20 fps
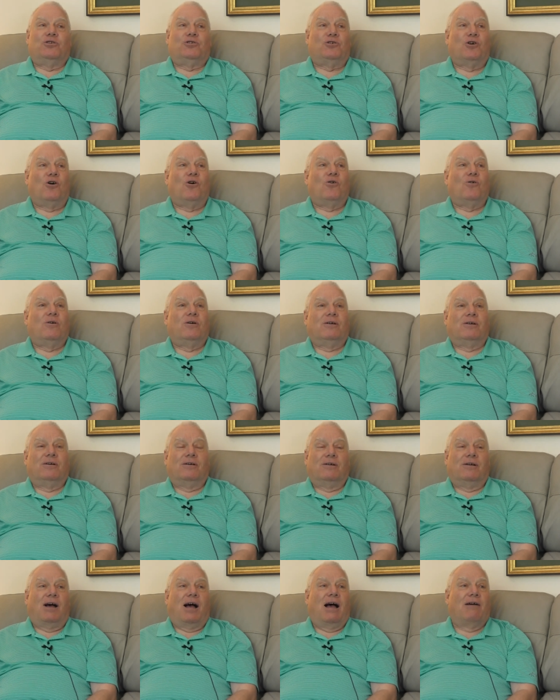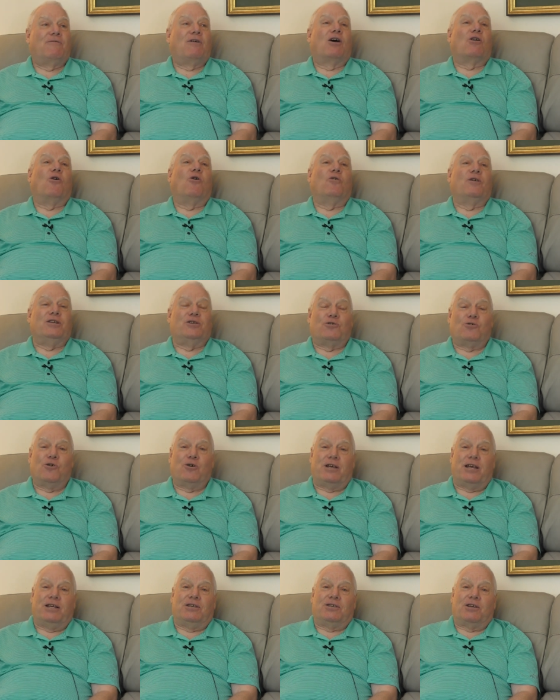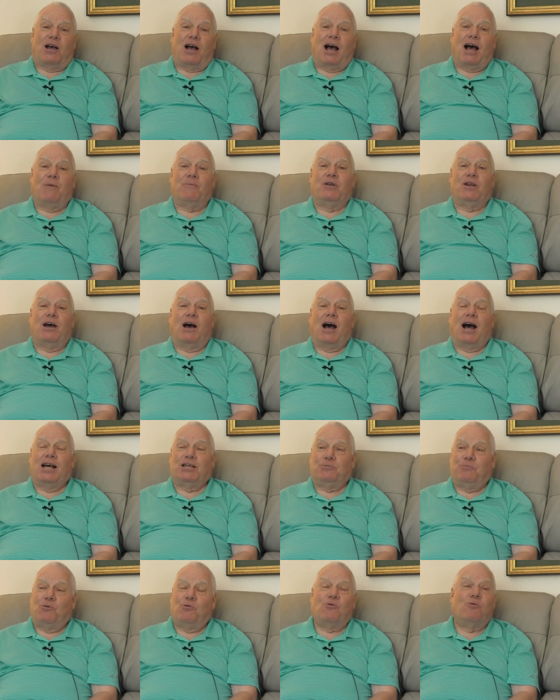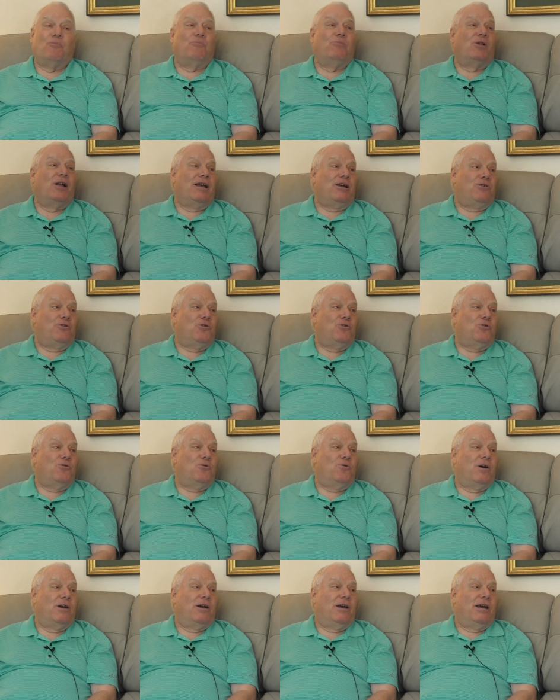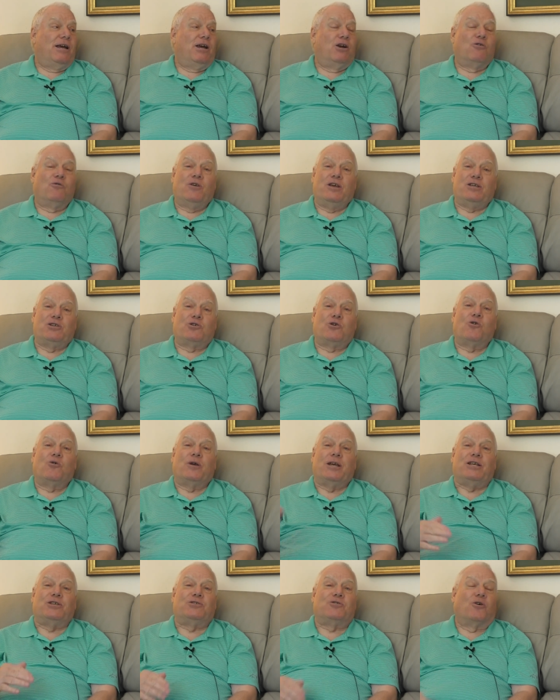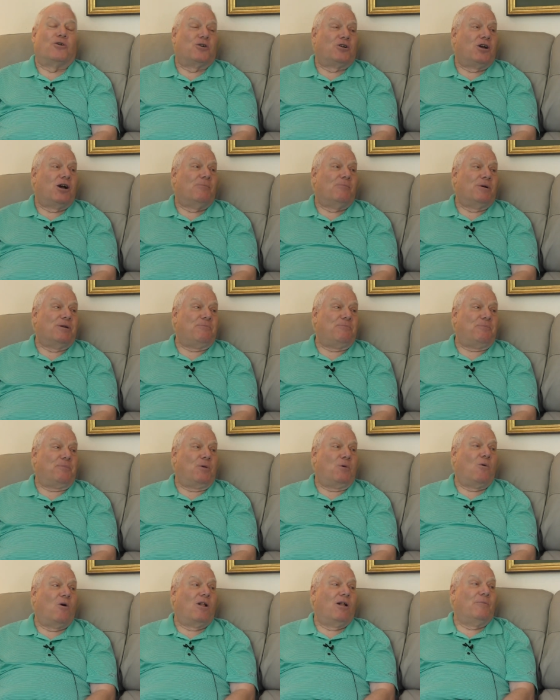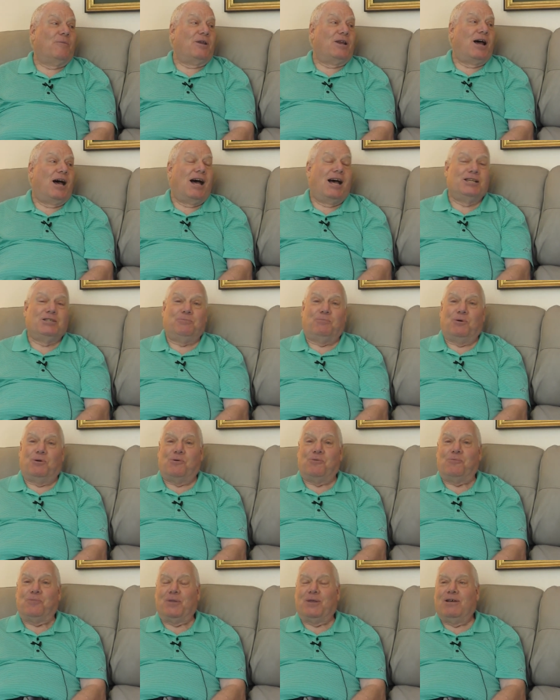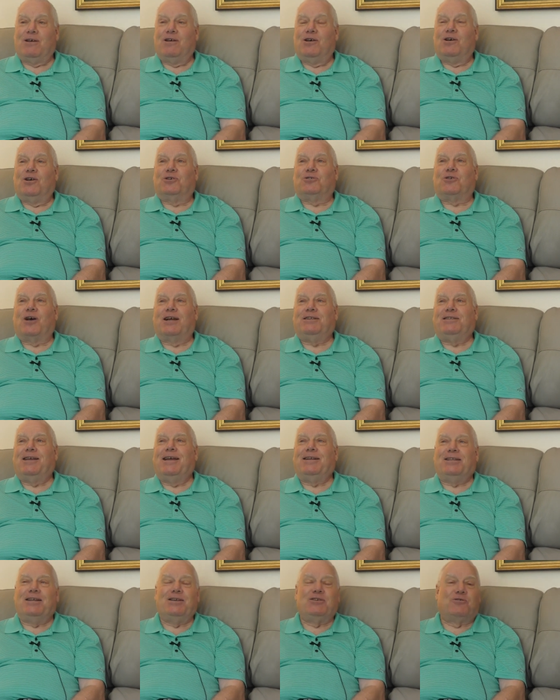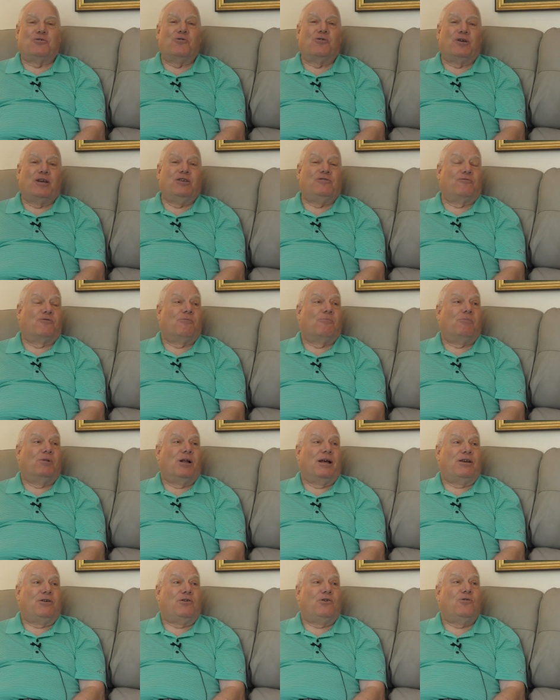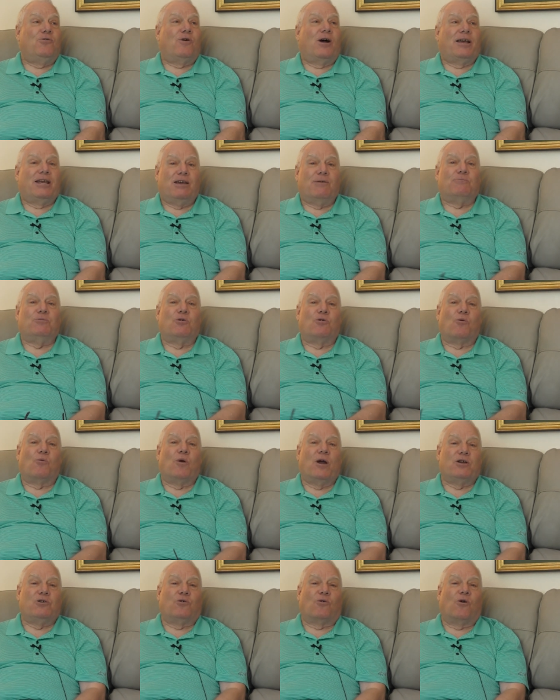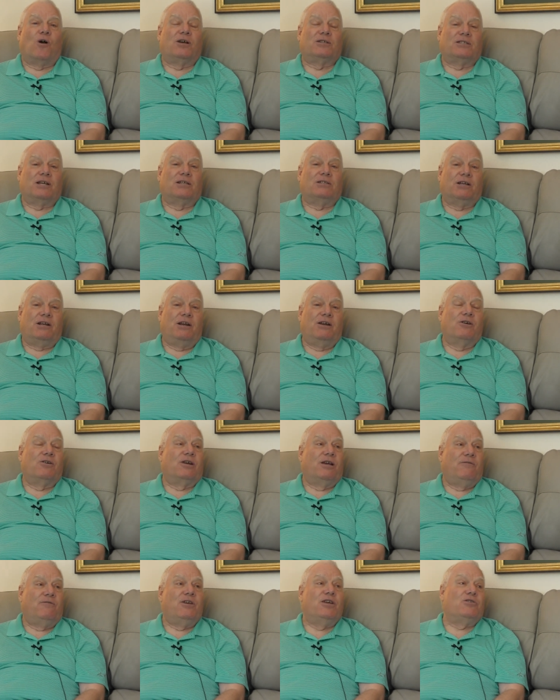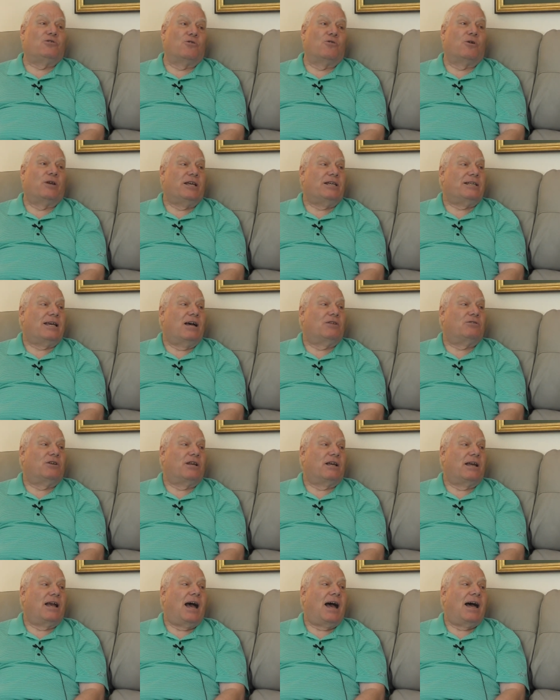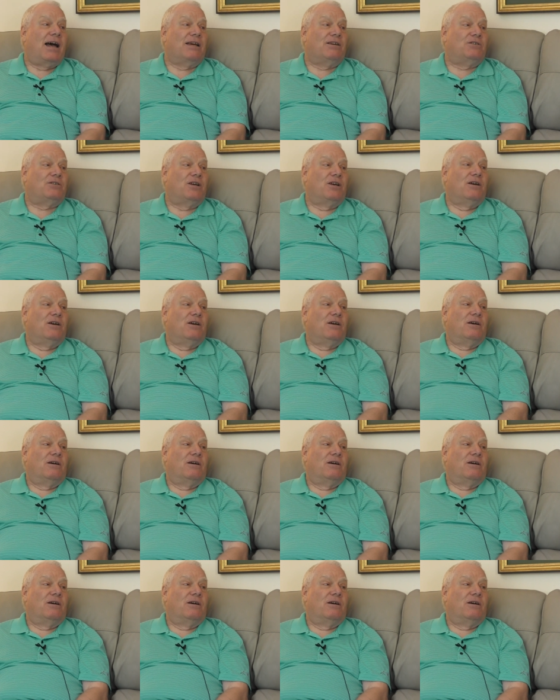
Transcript: So I've got all these cookies. I'm in the hospital in Pleiku. Here these cookies start coming while I'm in the hospital. So I take these cookies from Pleiku. I give them to the Red Cross. I said, here, give these cookies out to the guys.